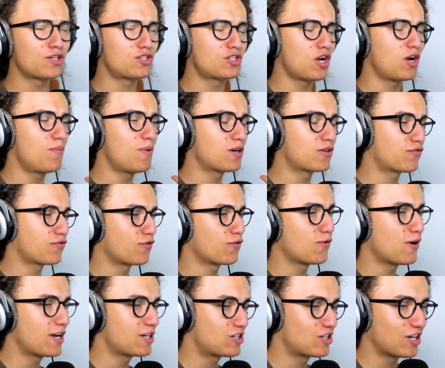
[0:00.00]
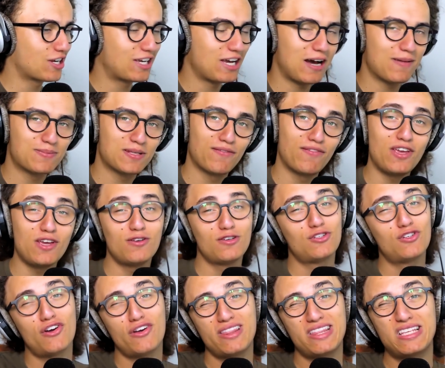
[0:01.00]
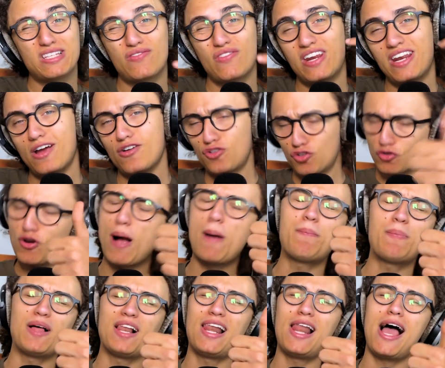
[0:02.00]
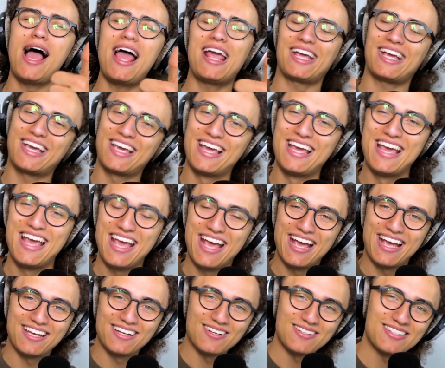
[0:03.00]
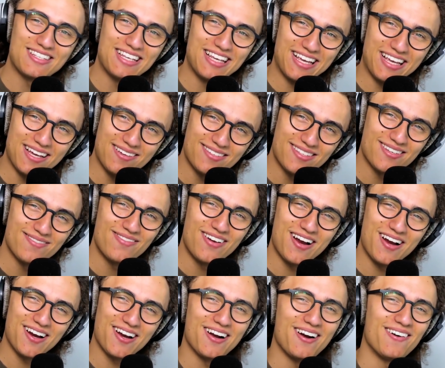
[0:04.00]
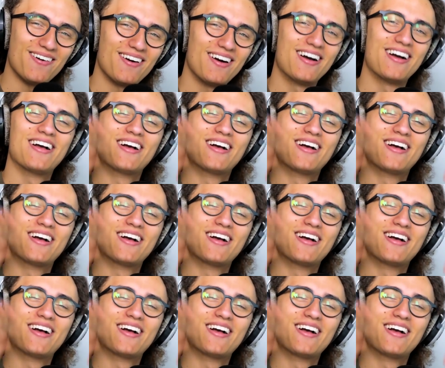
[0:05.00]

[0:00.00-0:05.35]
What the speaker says: you so much for watching, Cups. If you enjoyed this video, drop a like. And I'll see you, Cups, tomorrow.